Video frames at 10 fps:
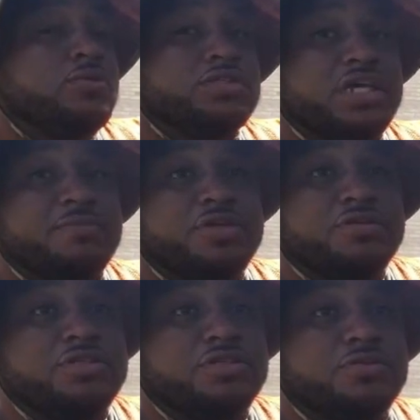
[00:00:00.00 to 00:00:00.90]
what's up
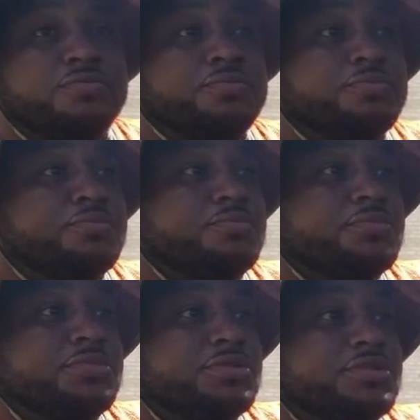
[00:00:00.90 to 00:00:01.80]
YouTube?
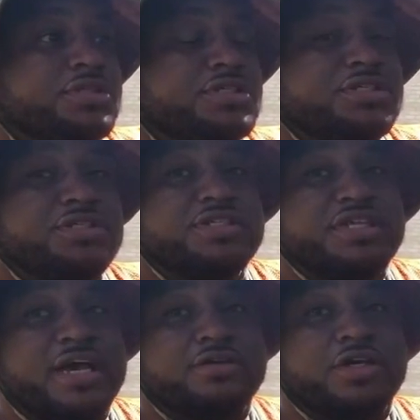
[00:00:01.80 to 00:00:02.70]
This is the
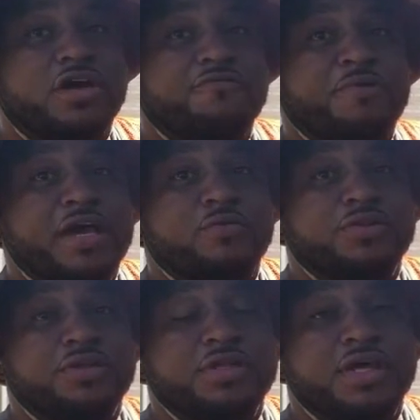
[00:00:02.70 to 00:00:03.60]
Sound Off back
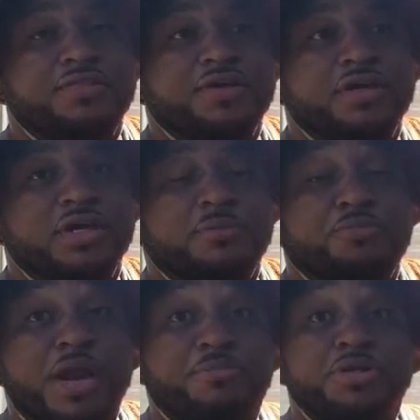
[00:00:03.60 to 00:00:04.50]
with another uh,
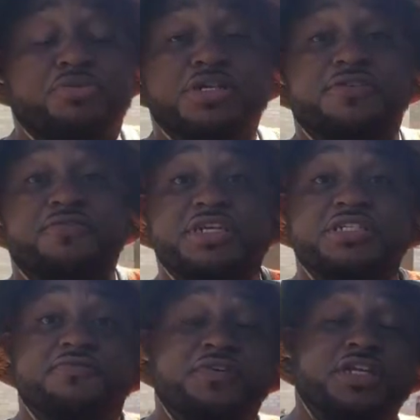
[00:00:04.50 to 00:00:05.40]
property
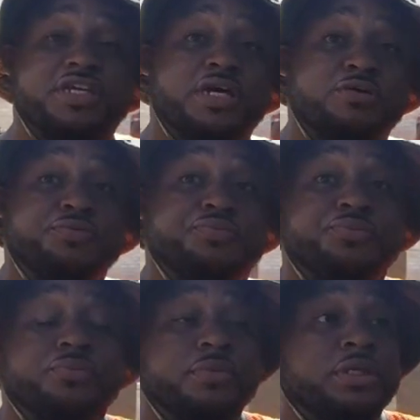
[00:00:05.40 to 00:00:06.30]
preservation video.
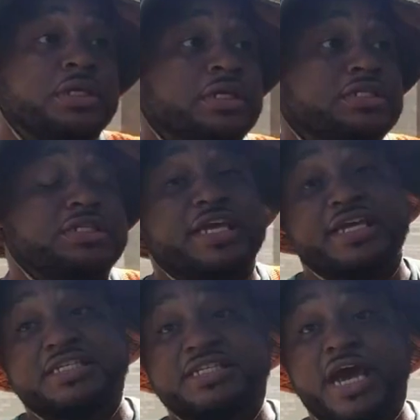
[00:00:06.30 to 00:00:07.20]
Today
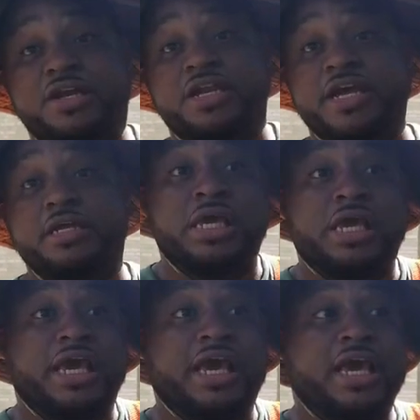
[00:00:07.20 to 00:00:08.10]
is Saturday
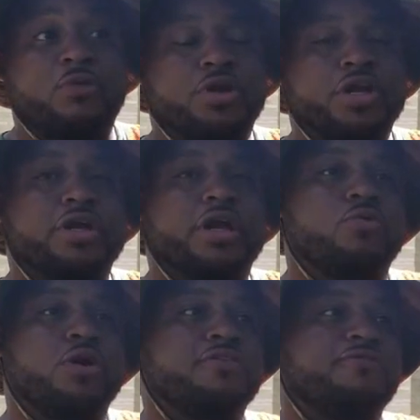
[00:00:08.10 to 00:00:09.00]
and we're here
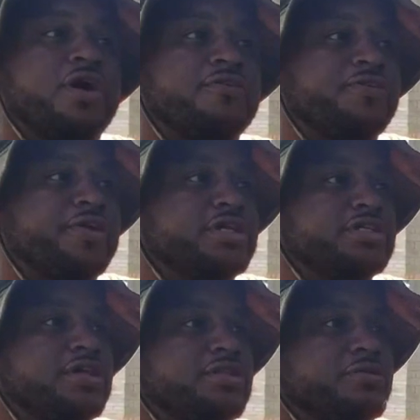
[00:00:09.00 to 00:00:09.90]
at one of our
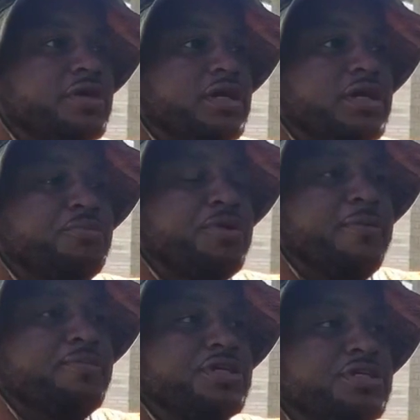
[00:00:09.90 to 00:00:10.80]
various other uh,
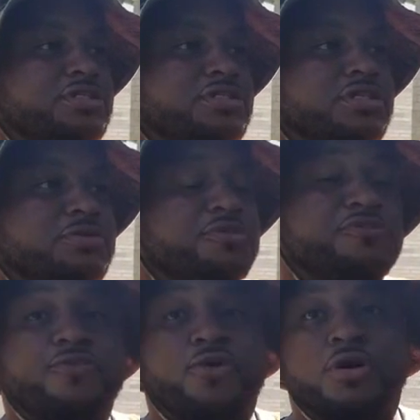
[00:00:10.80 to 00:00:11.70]
properties to
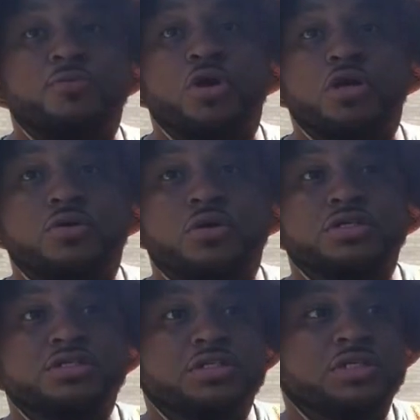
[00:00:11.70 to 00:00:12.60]
perform work
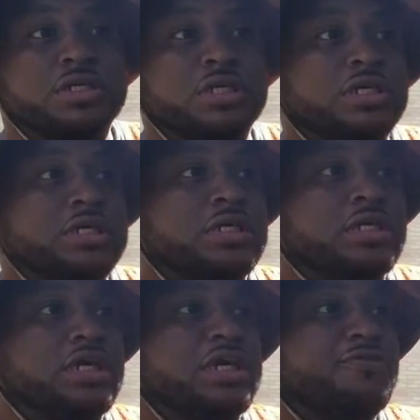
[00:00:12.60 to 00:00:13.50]
orders
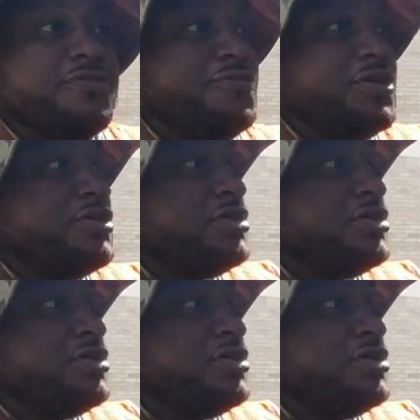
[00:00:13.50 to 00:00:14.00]
and fulfill